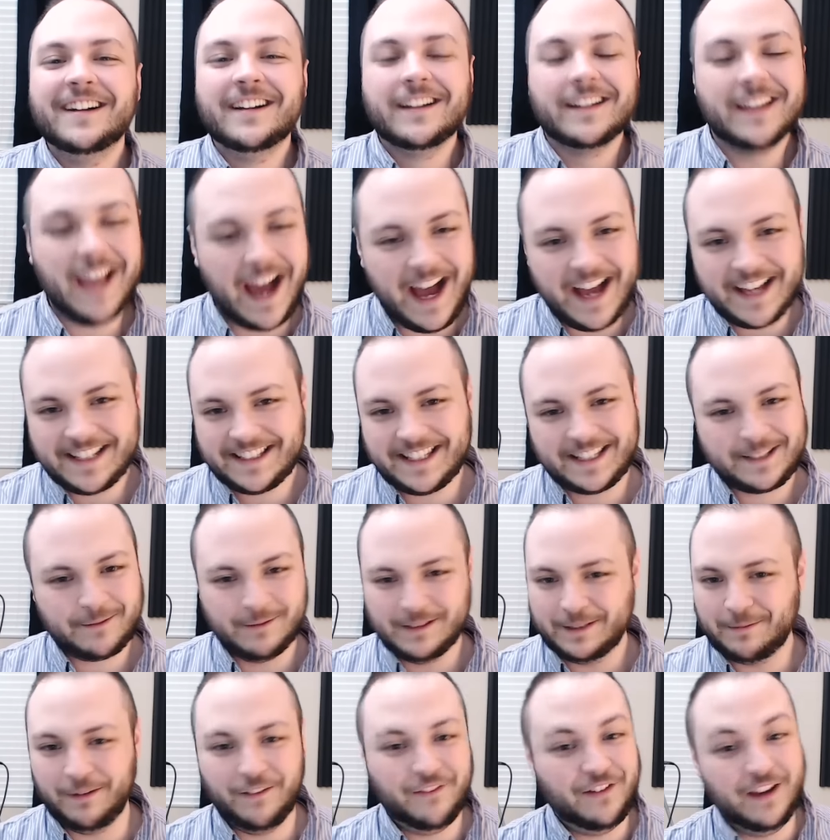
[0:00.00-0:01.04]
Guys, this
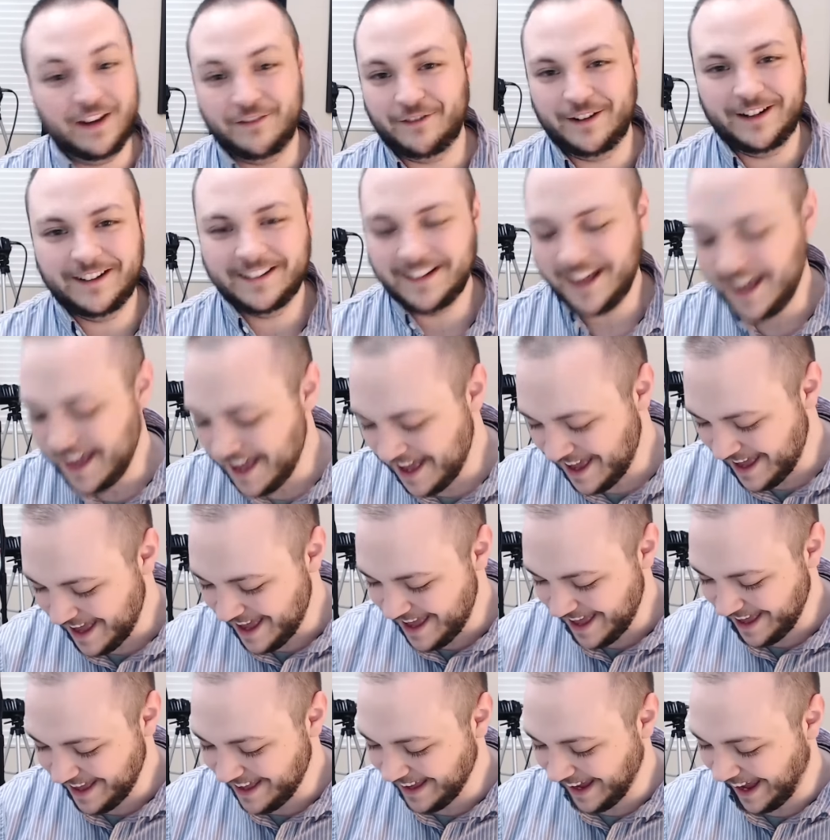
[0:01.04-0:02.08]
one's my favorite.
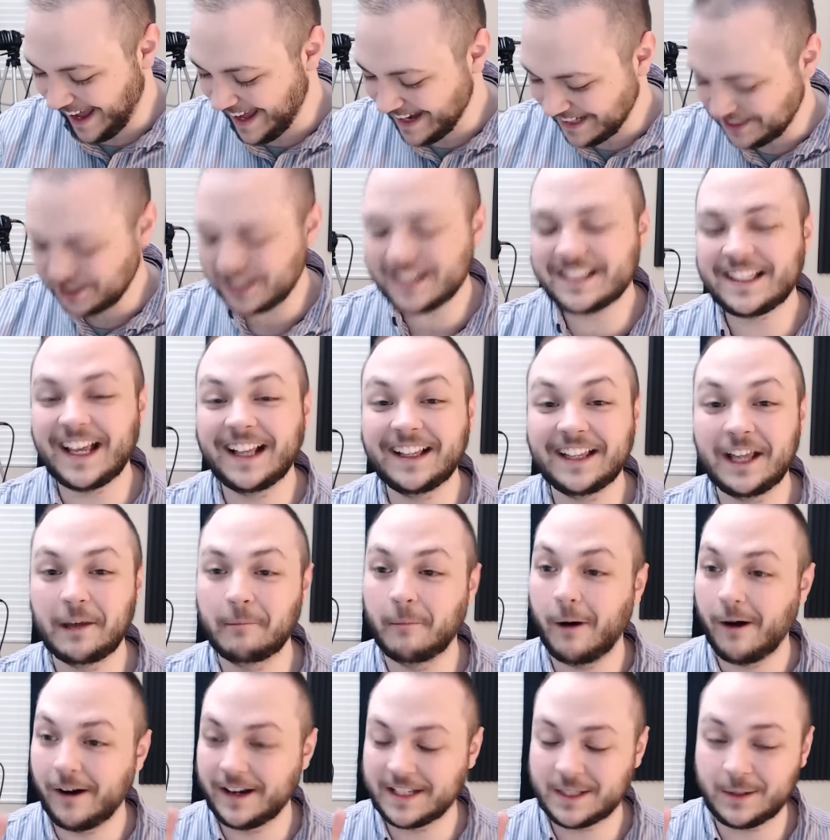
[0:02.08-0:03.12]
I actually sent them,
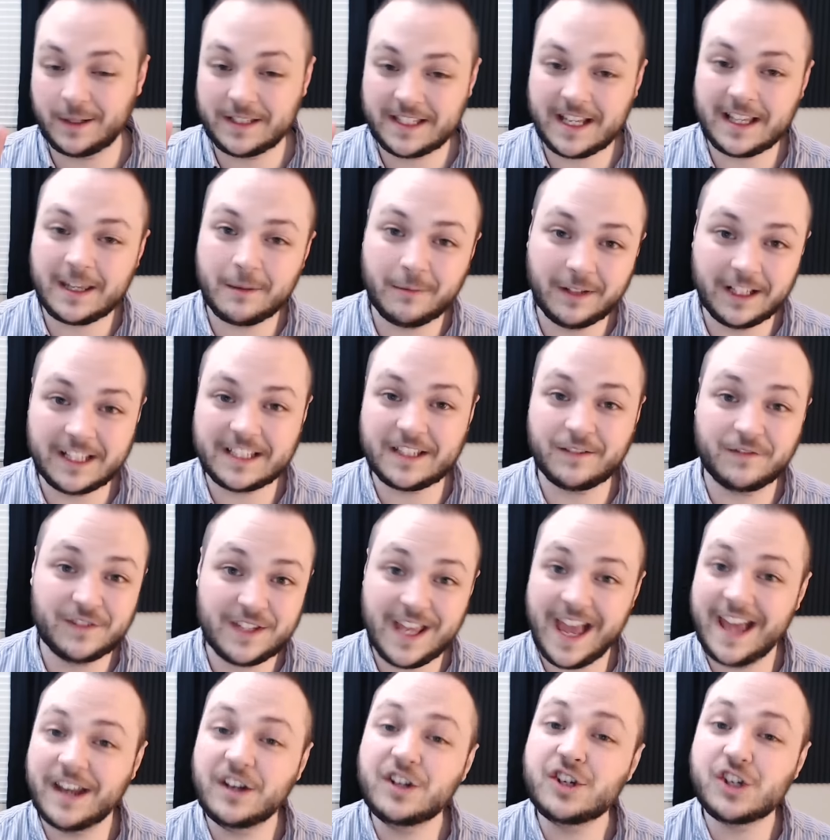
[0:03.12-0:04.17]
all right, so I sent them a list of
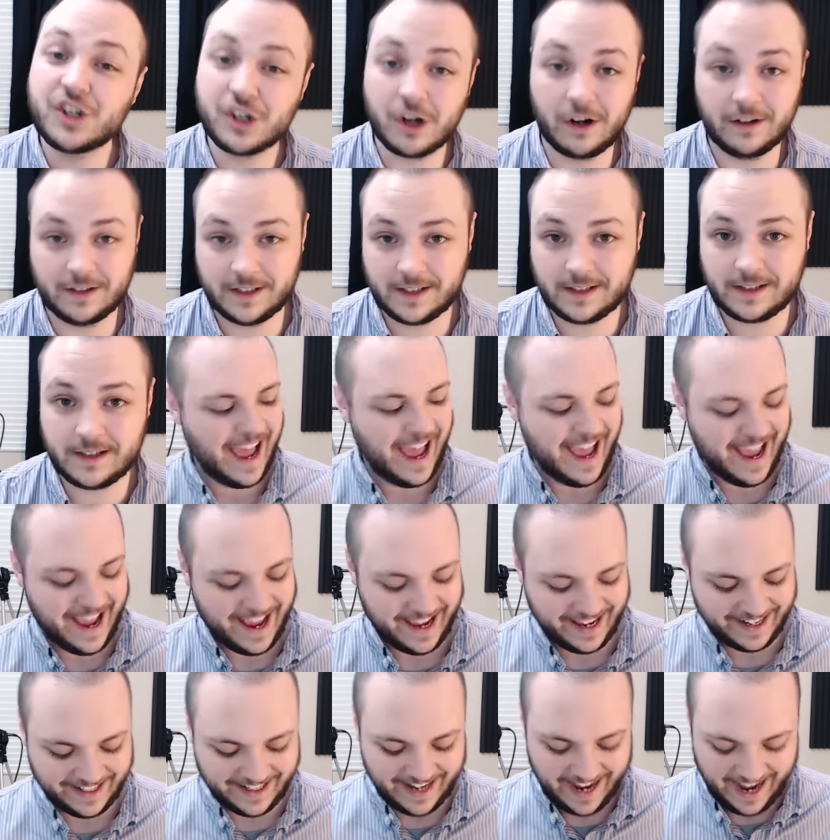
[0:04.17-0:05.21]
10 shirts,
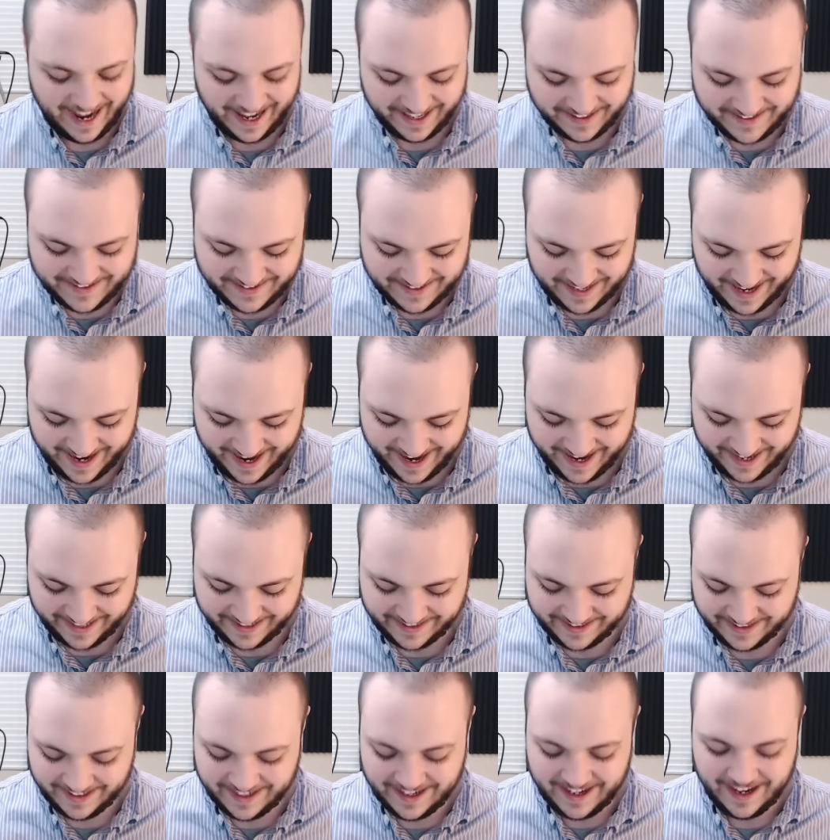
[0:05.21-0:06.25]
and I
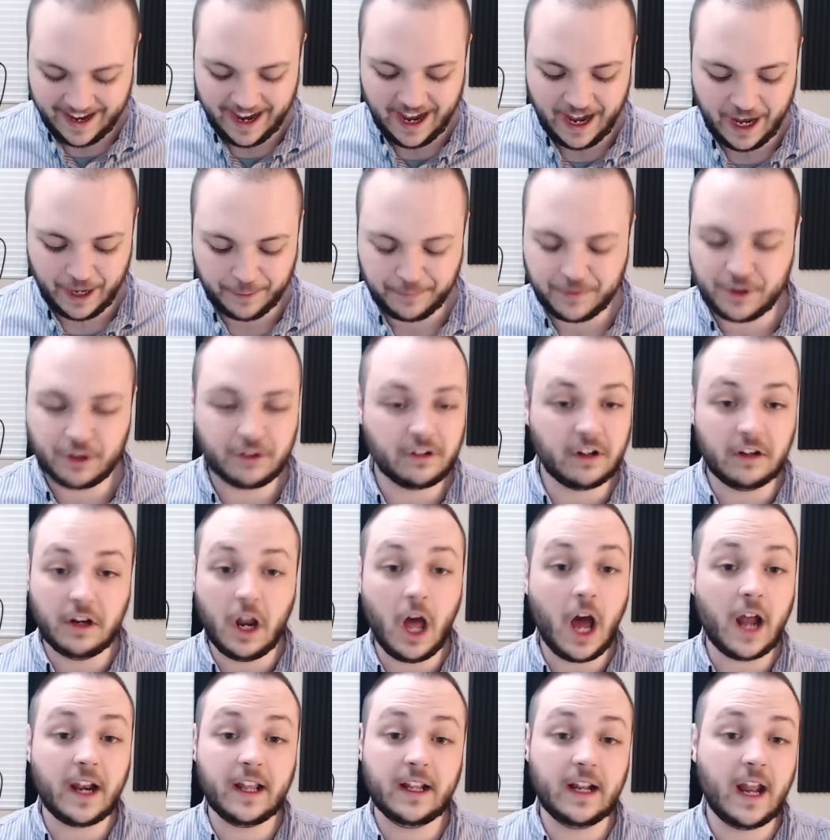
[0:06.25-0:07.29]
said, they're
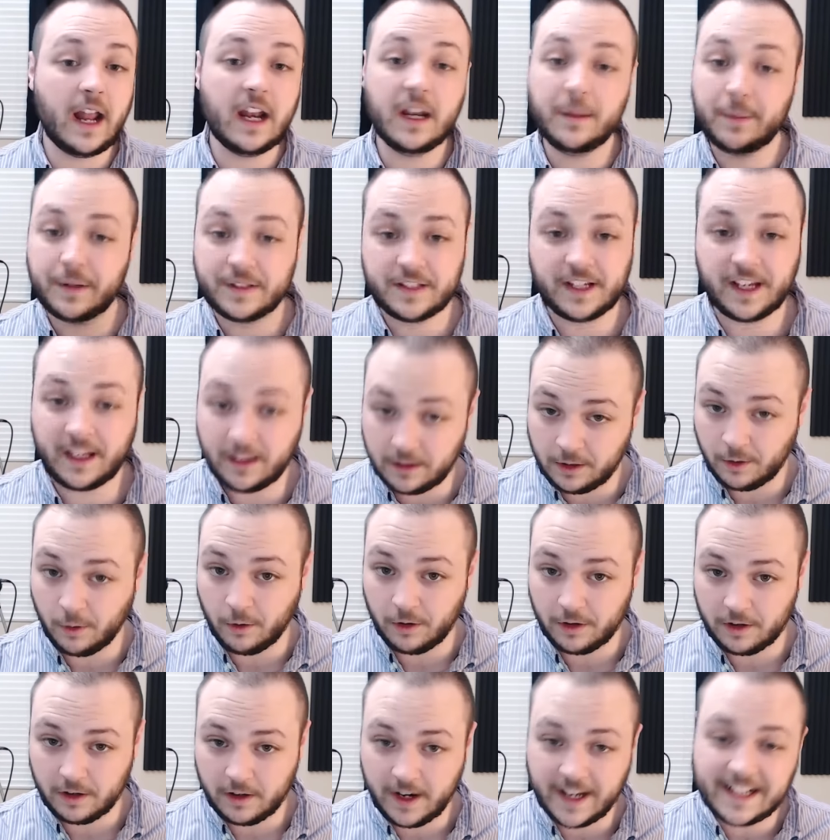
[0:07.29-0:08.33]
not in any particular
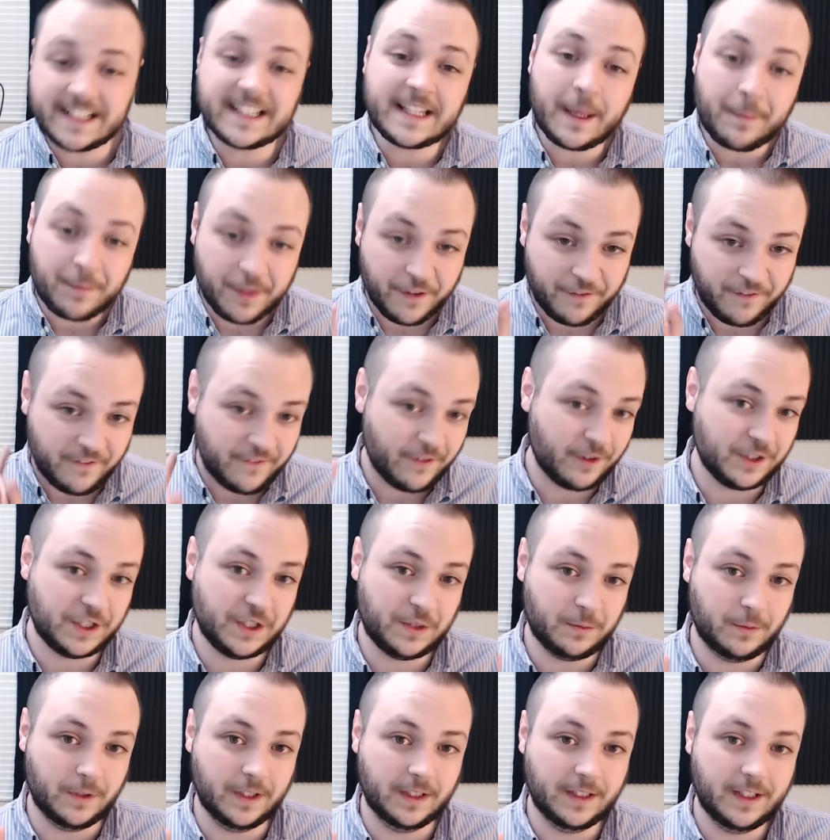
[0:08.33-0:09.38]
order except the first
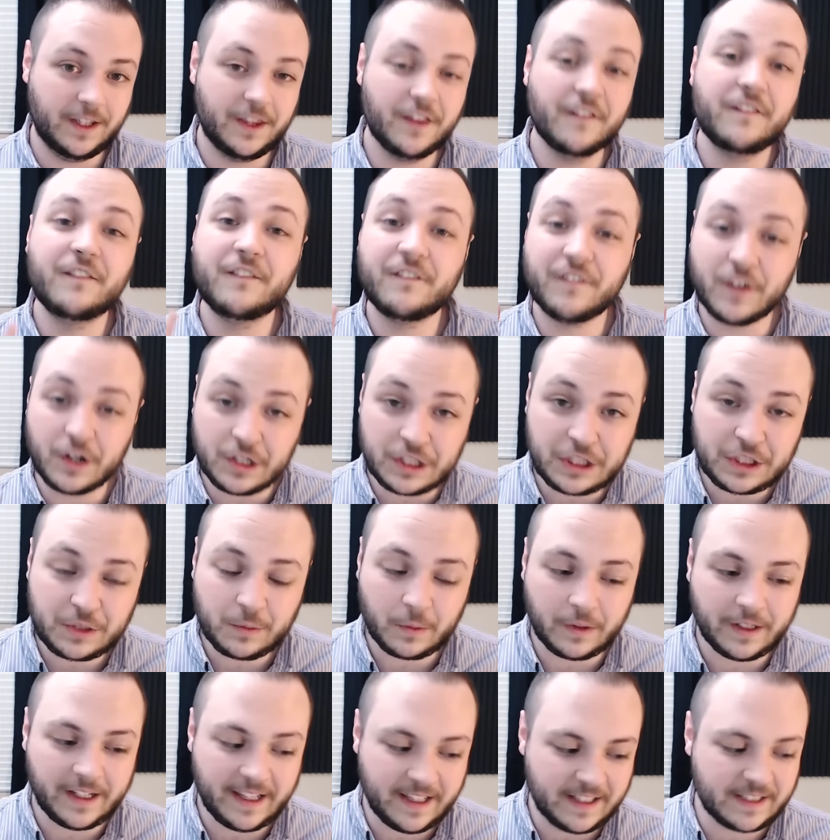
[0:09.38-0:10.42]
one. The first
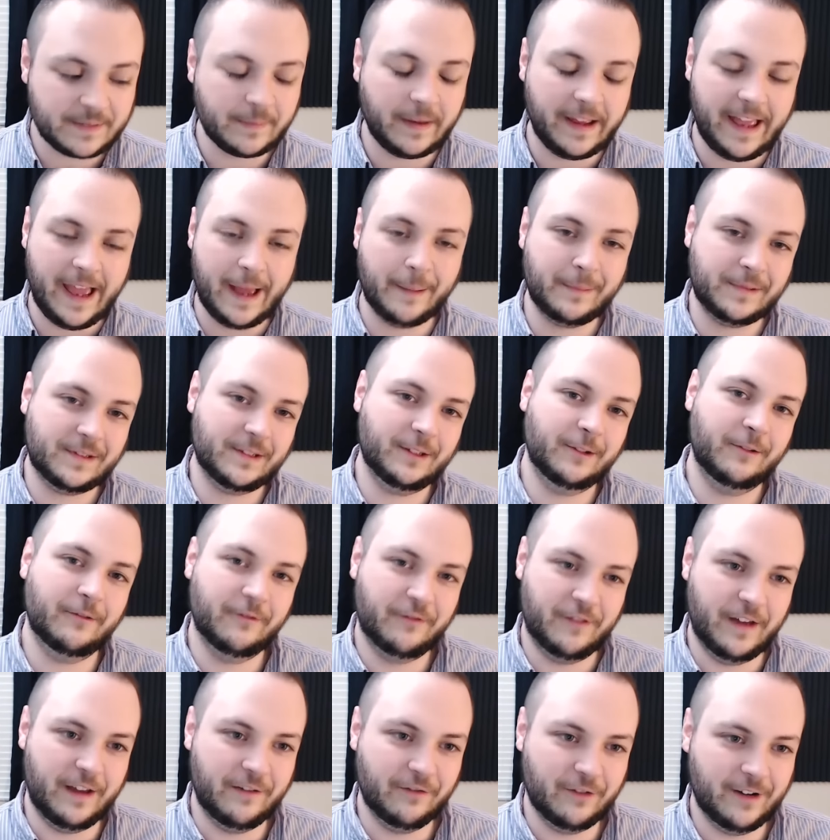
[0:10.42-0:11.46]
one is my absolute
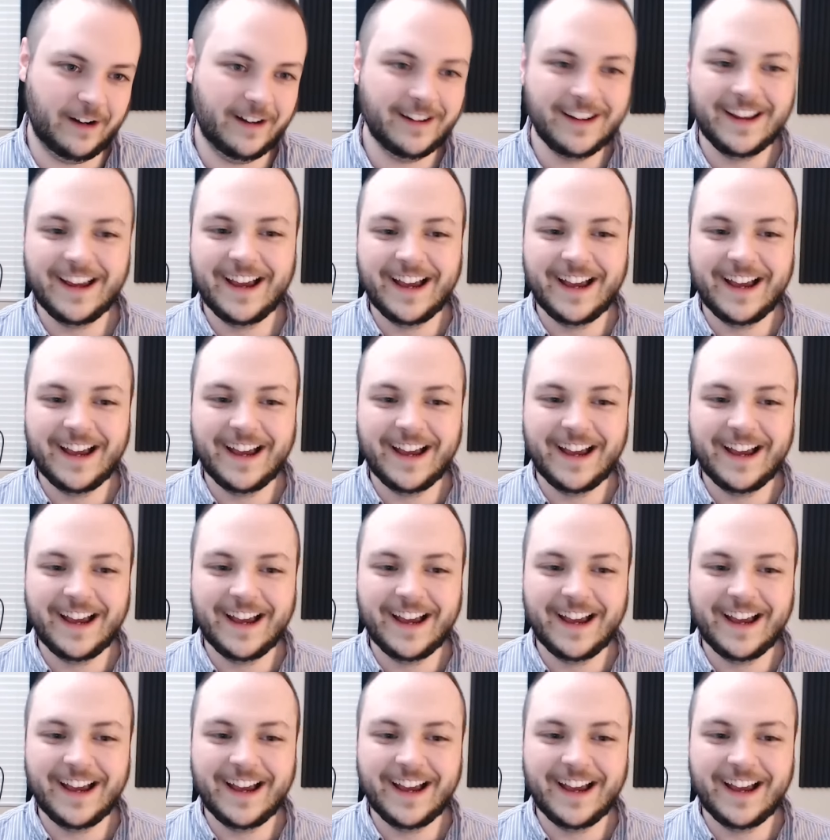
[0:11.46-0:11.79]
favorite.